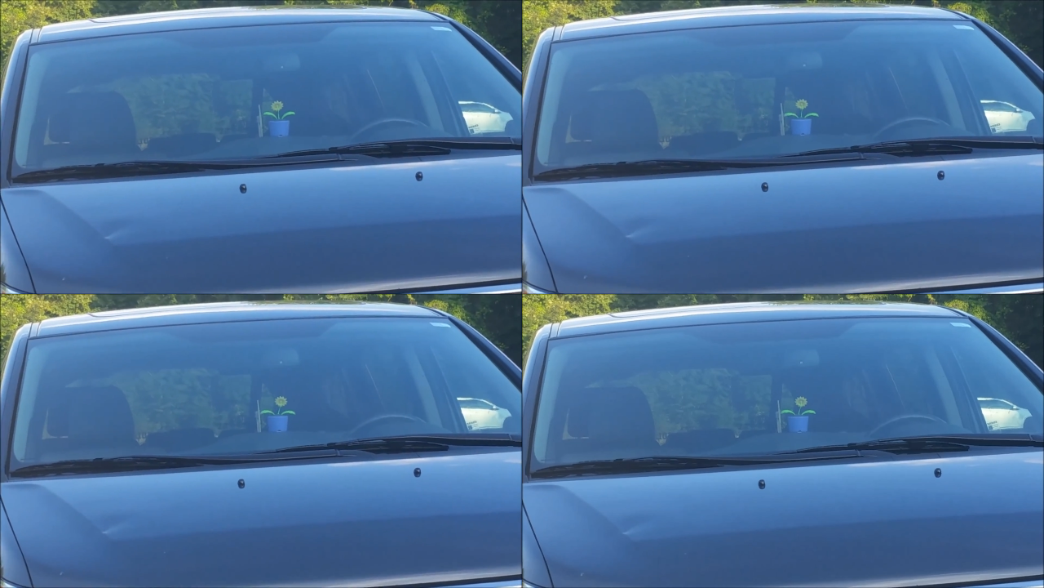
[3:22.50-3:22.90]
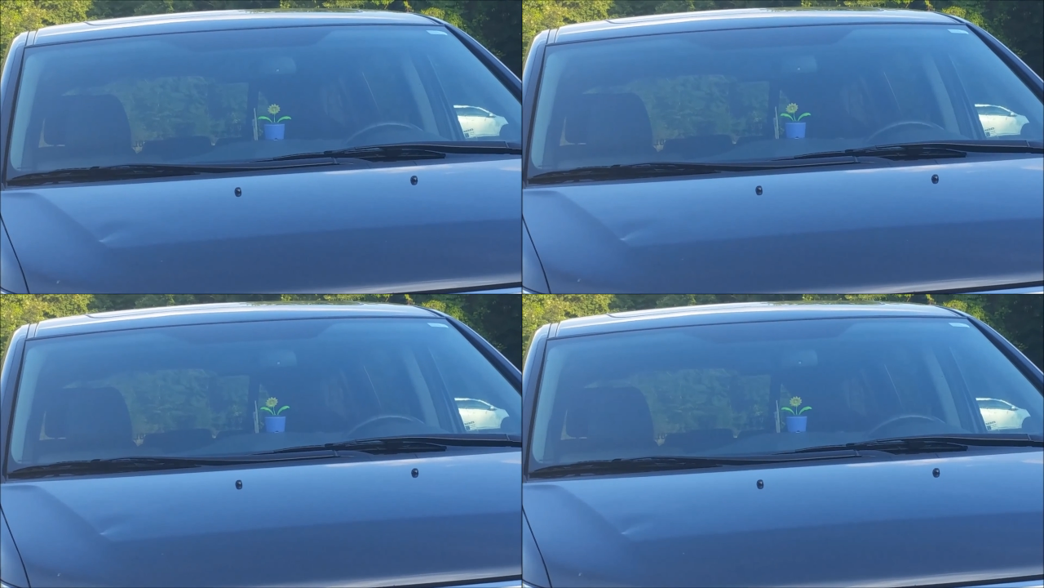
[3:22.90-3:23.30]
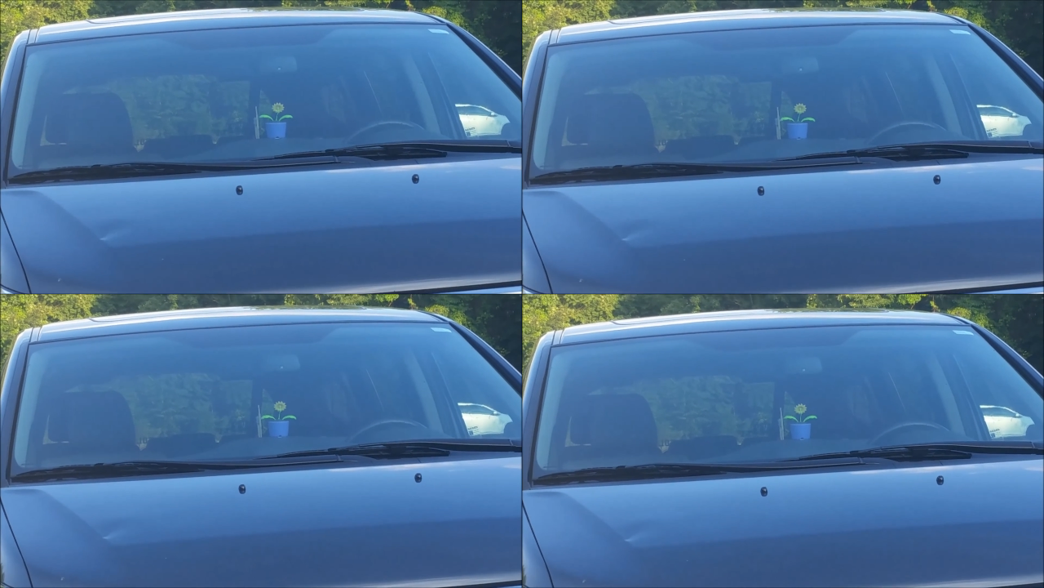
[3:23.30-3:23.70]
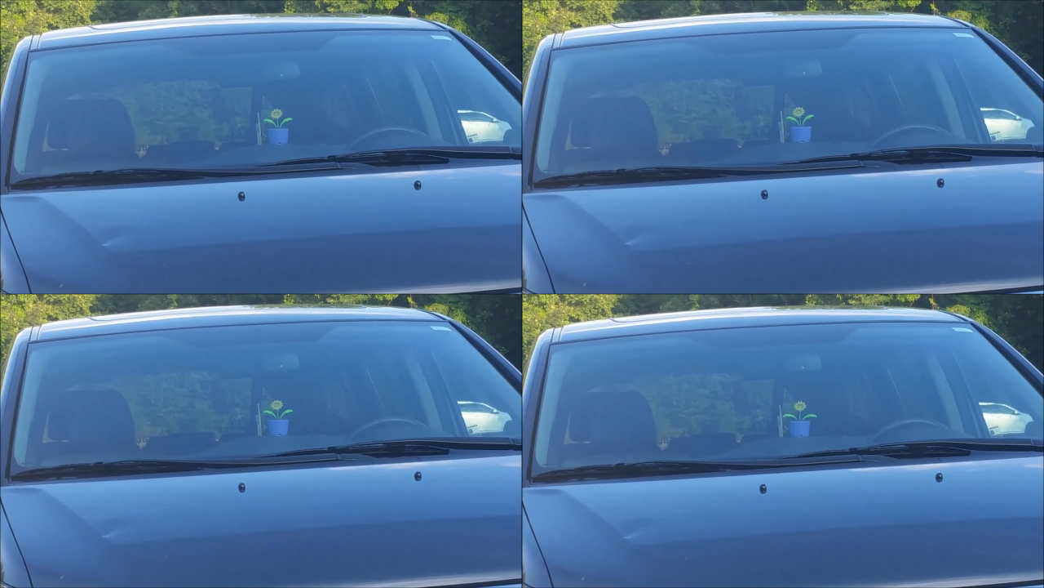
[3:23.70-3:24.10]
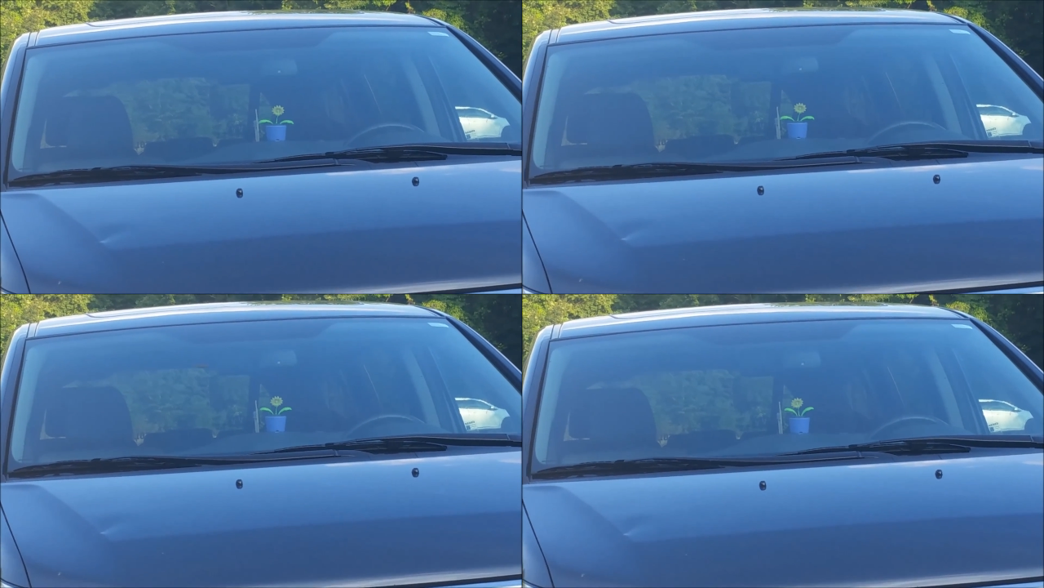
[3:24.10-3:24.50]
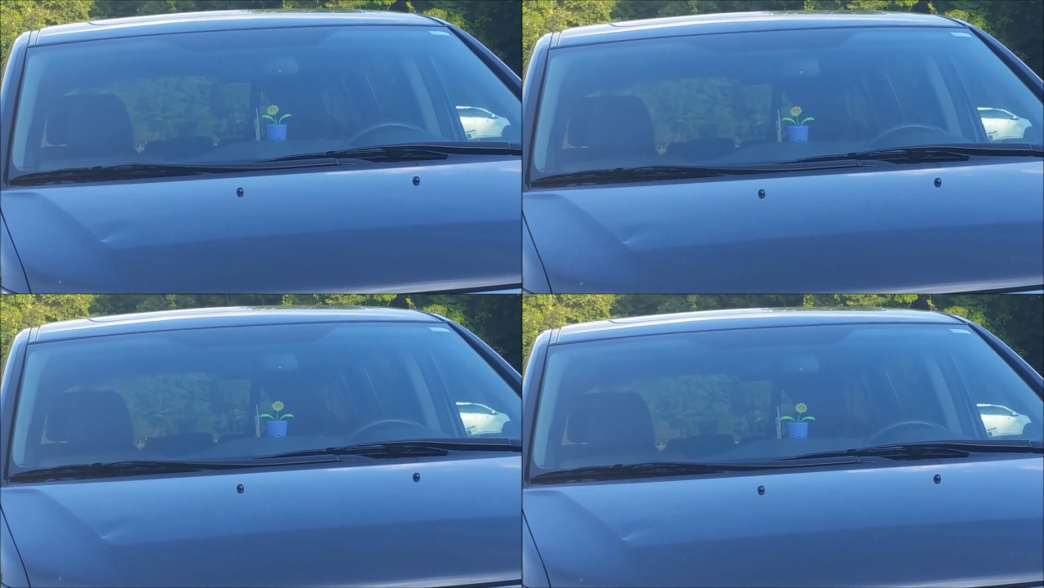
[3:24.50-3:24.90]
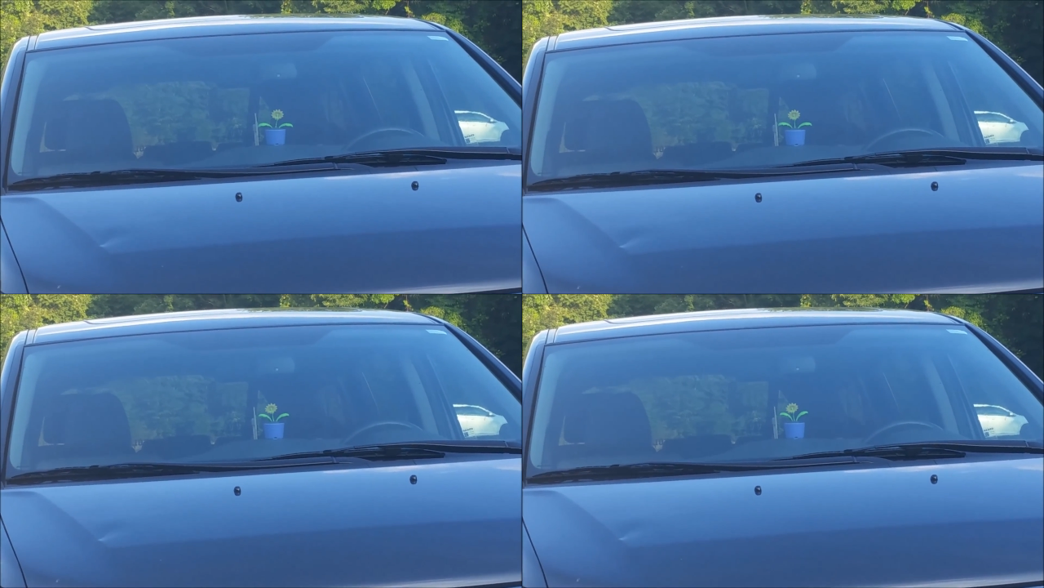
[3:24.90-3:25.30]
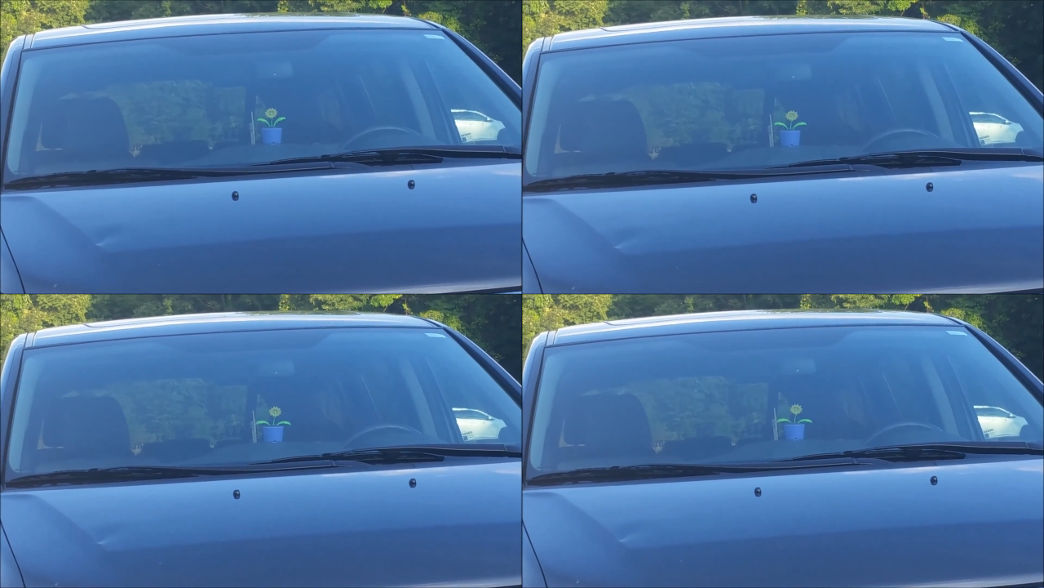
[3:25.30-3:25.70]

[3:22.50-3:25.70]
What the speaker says: No face is visible, so there are no lips to read.